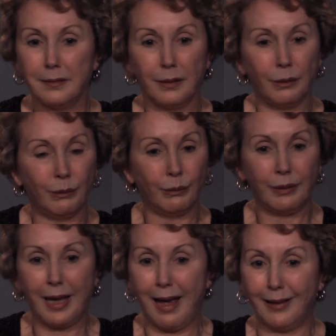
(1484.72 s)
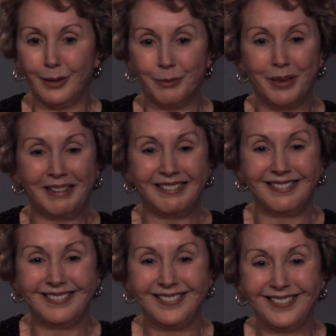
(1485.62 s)
Oh, Callum,
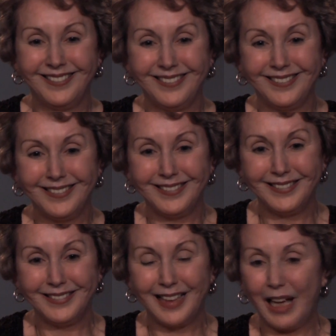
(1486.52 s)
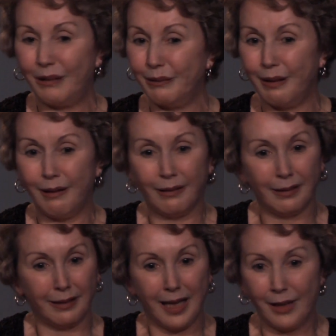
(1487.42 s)
how
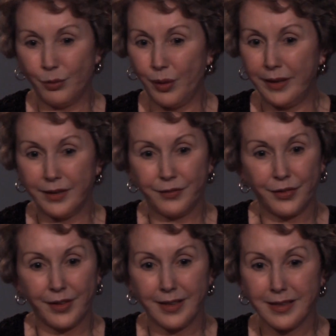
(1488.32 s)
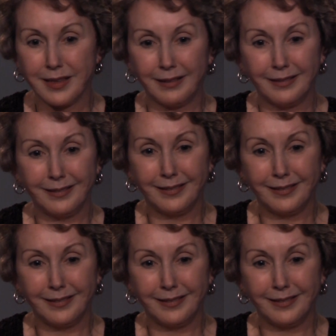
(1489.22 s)
long I've waited for this.